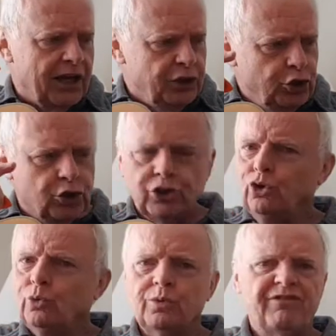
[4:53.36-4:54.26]
you can do
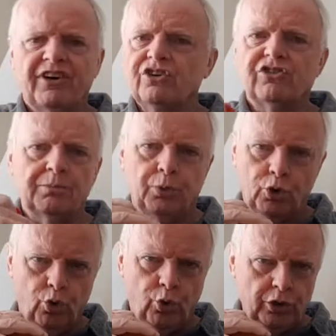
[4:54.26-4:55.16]
it with very simple
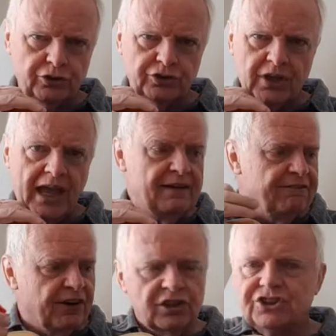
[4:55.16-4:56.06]
chords, and
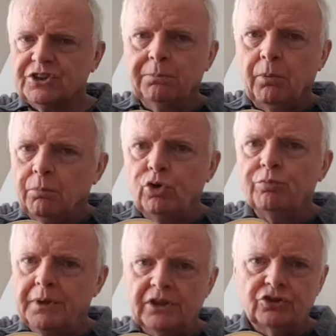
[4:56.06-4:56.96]
very simple
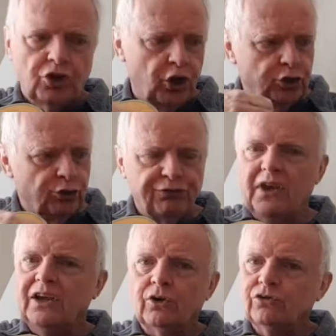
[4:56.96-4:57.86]
movements on your
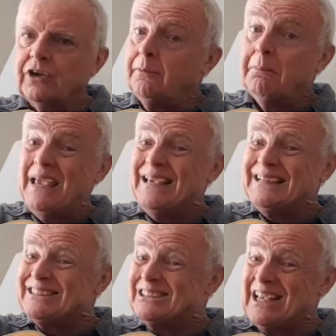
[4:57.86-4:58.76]
fingers can make
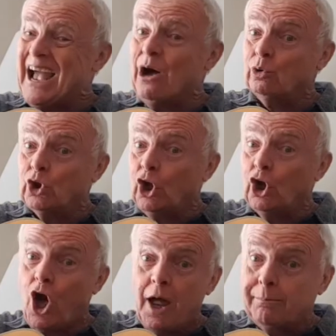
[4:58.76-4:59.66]
it sound a
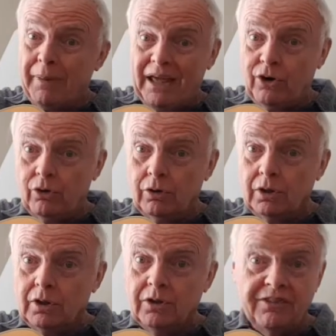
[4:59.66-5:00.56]
lot better
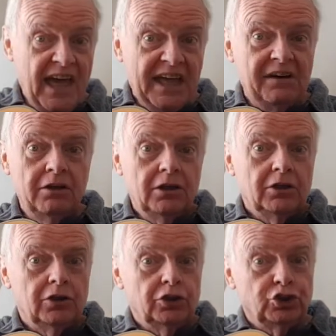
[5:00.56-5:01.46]
than
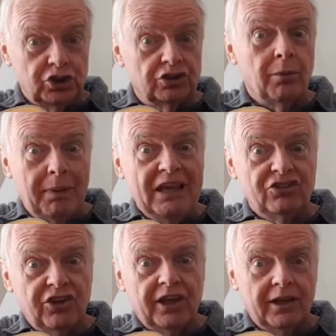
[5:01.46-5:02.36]
just a
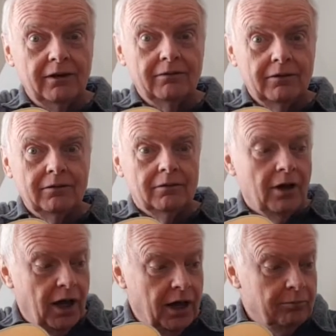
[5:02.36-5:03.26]
basic
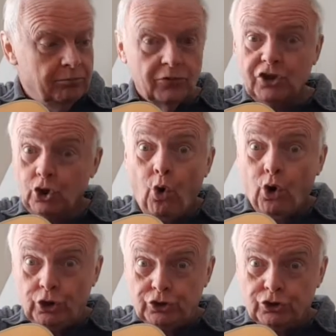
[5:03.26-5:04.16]

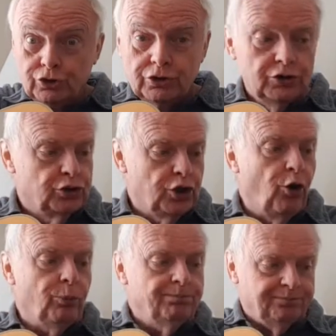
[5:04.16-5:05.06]
chords.
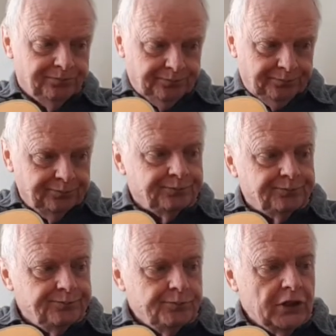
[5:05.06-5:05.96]
So
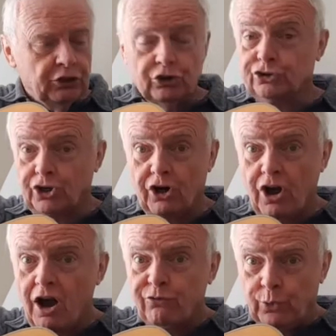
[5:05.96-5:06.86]
to start
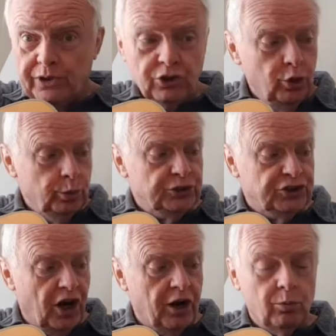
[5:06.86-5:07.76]
off with, we
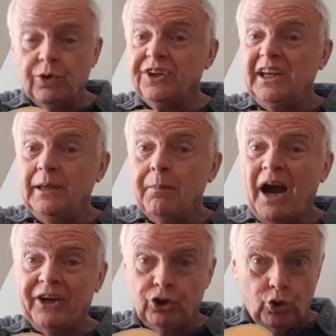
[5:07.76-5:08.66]
start with an E
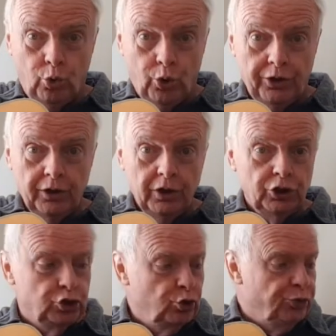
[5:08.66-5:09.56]
minor chord.
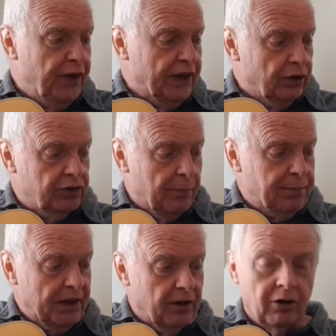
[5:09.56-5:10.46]
2 fingers up
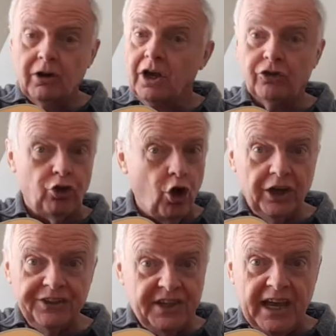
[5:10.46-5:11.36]
here, is all
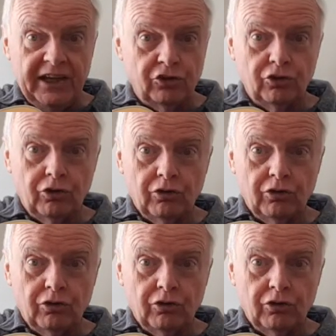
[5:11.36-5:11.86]
it takes for